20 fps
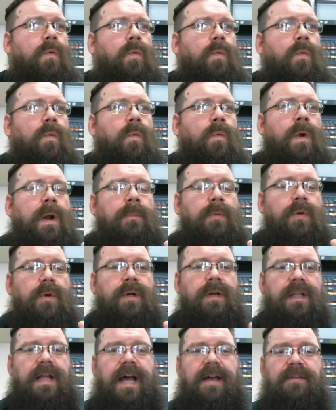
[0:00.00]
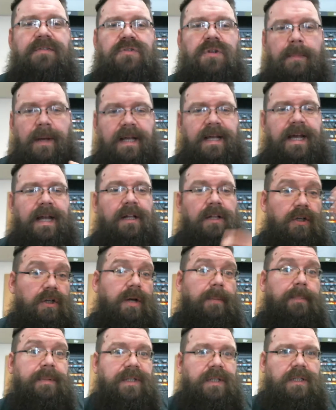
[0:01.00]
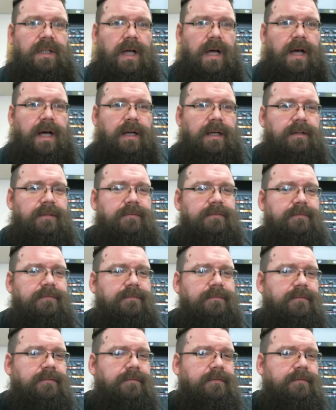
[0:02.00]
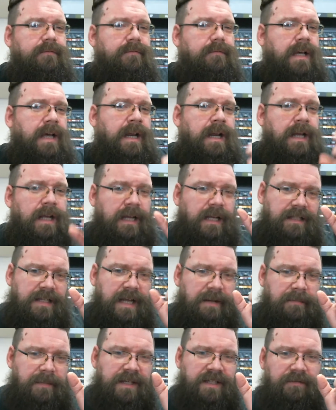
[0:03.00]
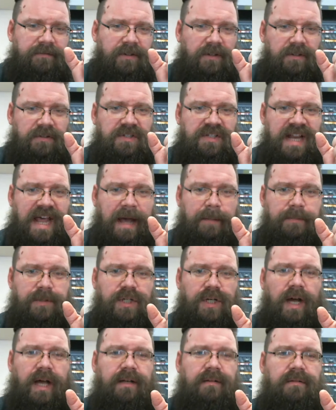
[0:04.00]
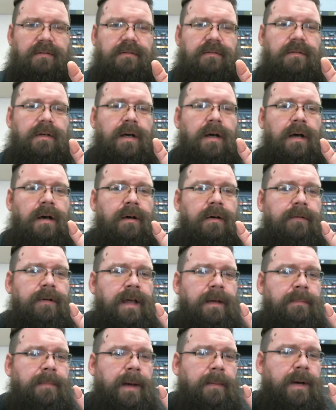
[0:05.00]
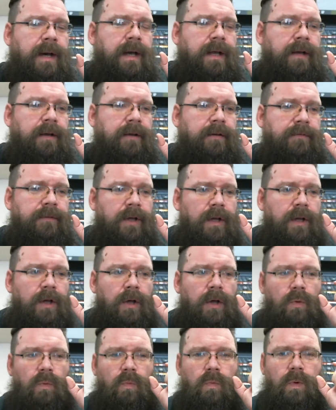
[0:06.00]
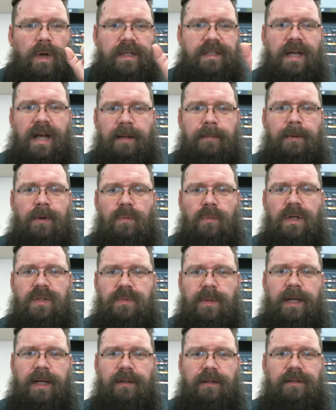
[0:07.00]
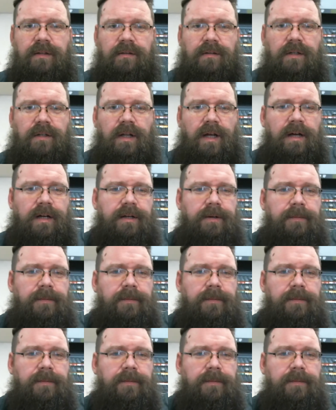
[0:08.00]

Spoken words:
when I'm doing a live stream, I kind of look up at the clock. And I take myself a little snapshot in my mind of what time it was when I looked at the clock.